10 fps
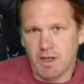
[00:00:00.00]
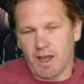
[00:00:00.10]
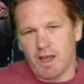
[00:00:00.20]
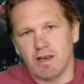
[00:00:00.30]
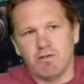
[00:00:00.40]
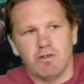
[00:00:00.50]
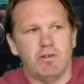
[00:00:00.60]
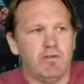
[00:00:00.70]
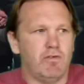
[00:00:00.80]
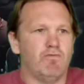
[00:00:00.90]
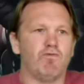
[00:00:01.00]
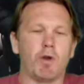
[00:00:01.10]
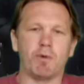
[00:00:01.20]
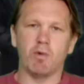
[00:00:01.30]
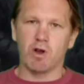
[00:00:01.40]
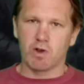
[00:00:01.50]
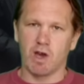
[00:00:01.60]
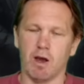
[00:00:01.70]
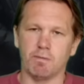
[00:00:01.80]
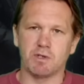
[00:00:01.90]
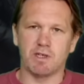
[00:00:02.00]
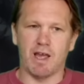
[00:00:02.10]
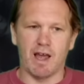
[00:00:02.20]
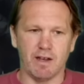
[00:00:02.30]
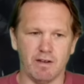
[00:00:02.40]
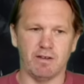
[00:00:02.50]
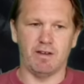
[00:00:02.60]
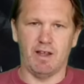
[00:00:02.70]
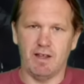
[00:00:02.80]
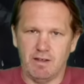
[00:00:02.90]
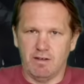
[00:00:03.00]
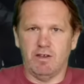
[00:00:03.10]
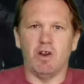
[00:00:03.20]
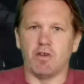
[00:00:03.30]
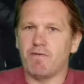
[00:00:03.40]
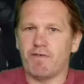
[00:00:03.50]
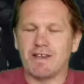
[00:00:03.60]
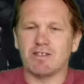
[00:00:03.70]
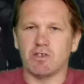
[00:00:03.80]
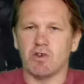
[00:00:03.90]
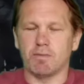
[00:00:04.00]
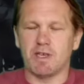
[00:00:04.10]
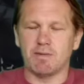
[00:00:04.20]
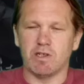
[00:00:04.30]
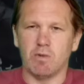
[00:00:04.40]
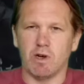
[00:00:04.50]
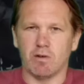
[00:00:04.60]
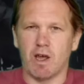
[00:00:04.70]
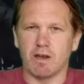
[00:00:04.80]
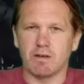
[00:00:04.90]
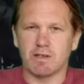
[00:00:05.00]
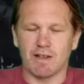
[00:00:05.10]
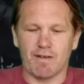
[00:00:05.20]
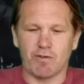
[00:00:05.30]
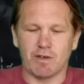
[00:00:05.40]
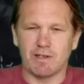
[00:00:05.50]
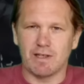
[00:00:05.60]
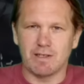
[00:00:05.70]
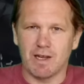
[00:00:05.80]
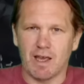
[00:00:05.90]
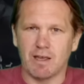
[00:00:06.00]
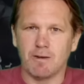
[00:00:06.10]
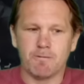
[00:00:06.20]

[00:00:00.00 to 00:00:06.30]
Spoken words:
in Rugby World Cups and you know you face the top teams in the world like South Africa did today,